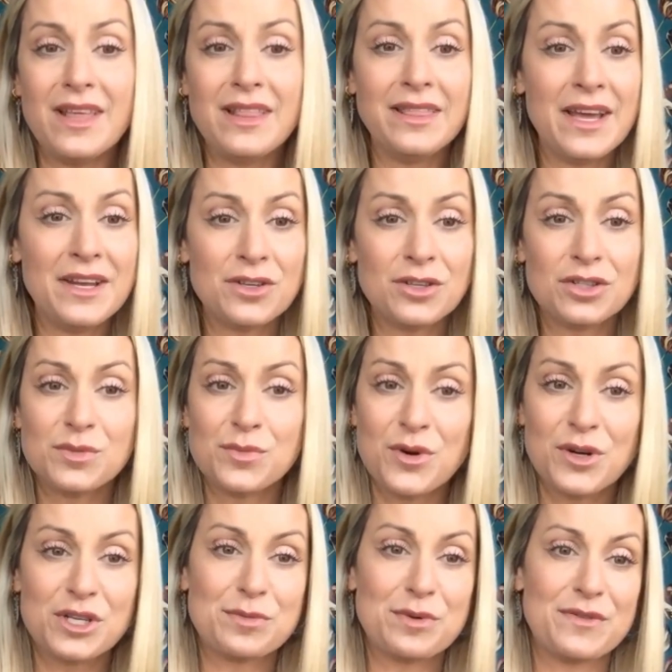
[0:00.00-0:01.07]
lenders,
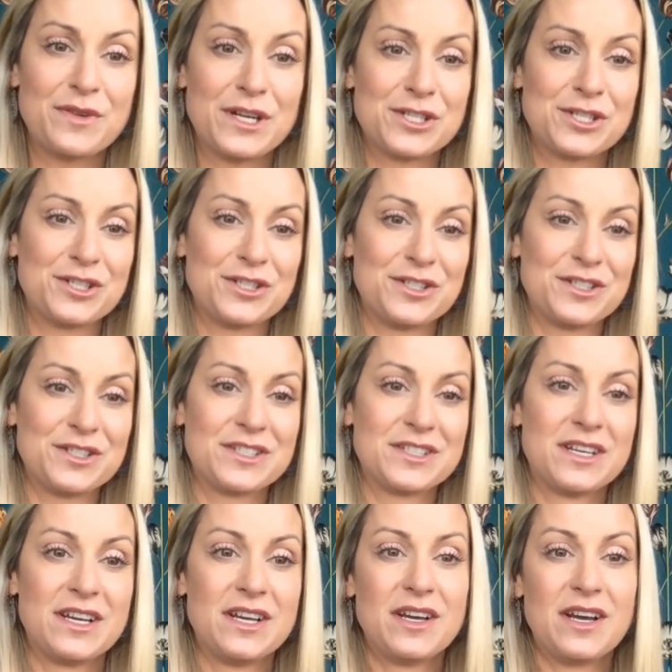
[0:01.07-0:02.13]
mortgage
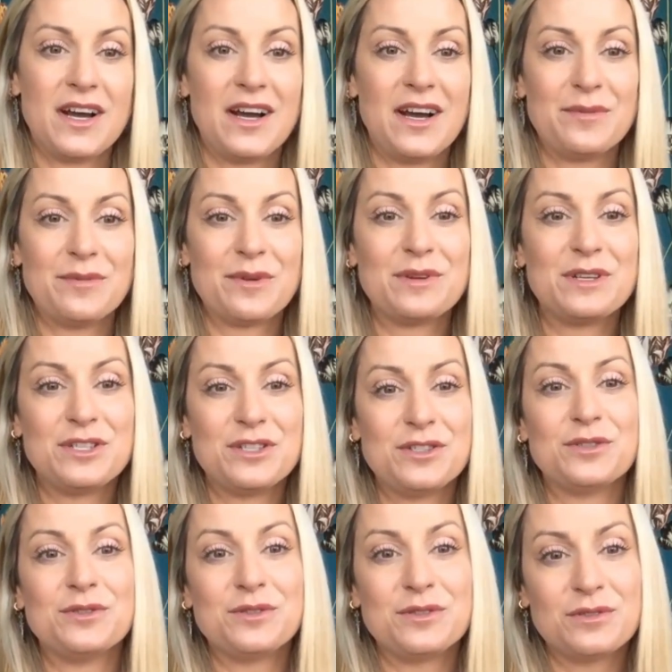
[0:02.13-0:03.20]
professionals, where we
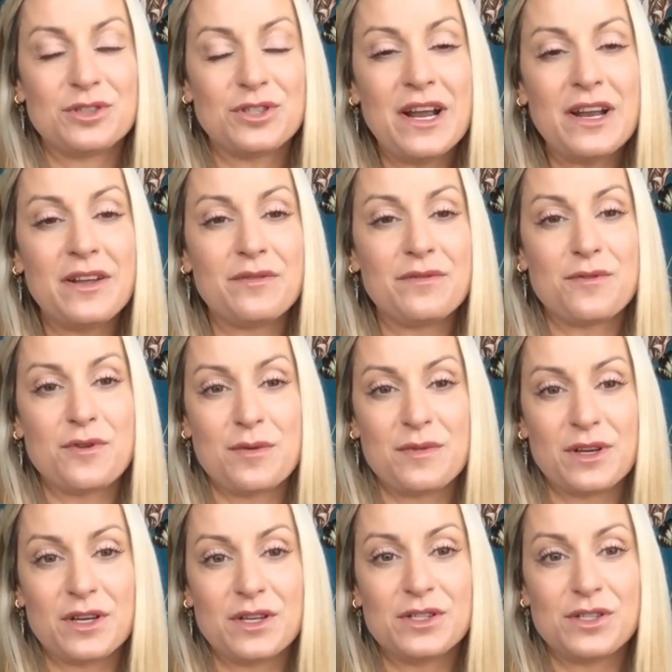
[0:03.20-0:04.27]
do try to
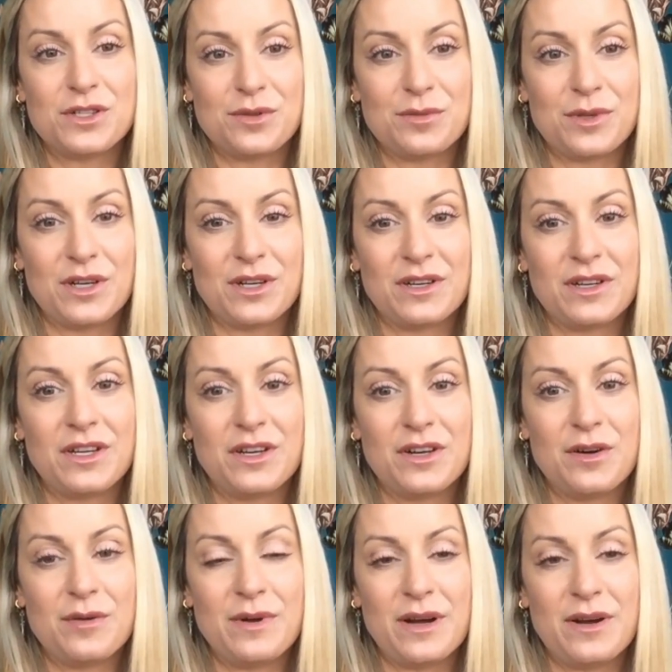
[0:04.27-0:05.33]
inform the consumer,
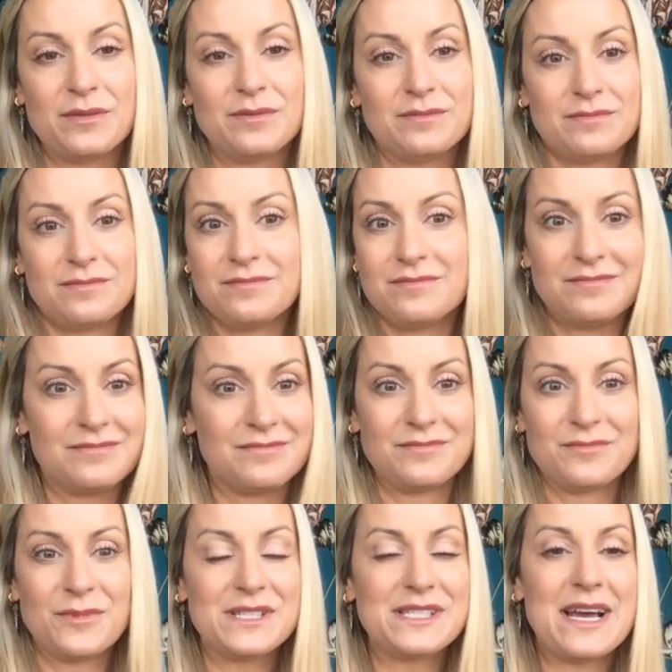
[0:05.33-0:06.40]
about
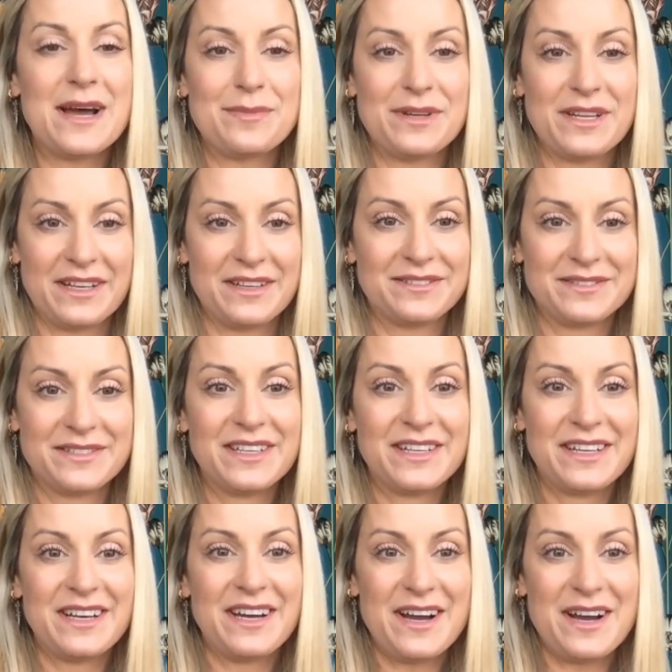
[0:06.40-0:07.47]
what's happening
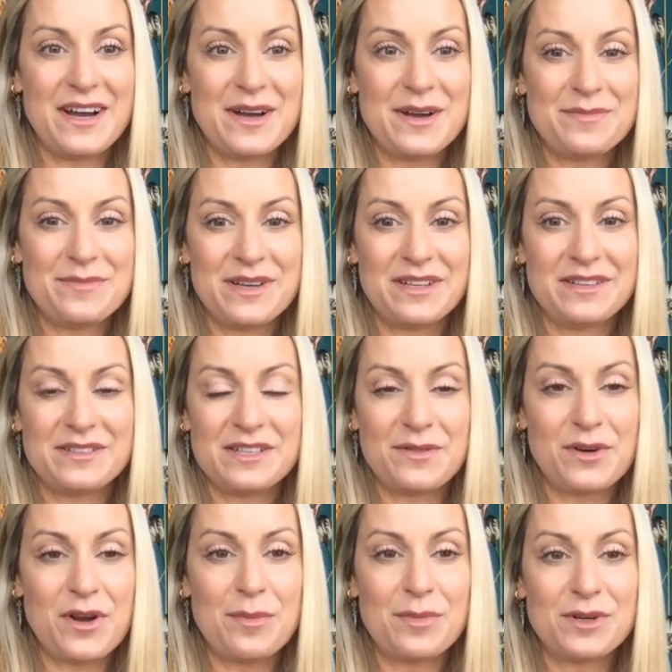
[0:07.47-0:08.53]
and
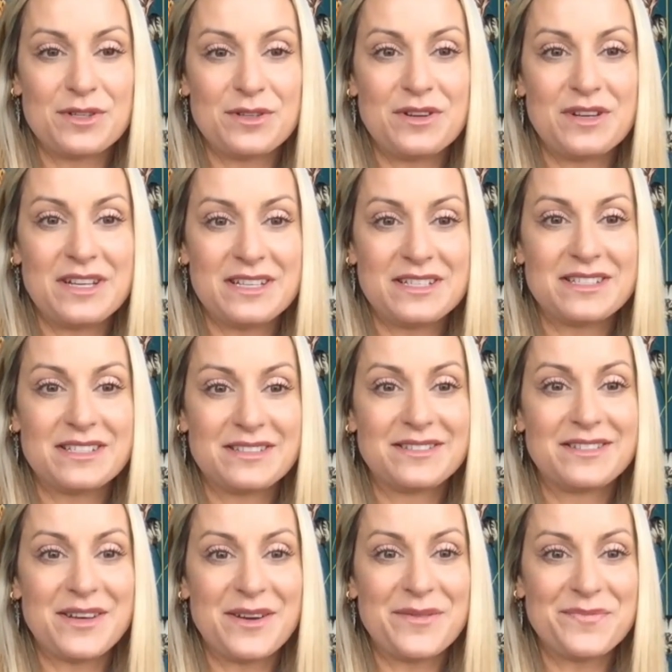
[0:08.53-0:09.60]
different opportunities.
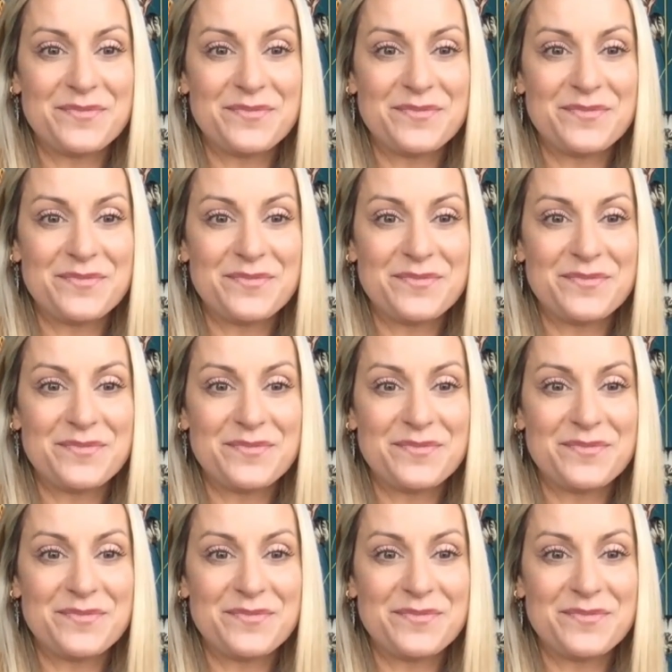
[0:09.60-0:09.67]
So.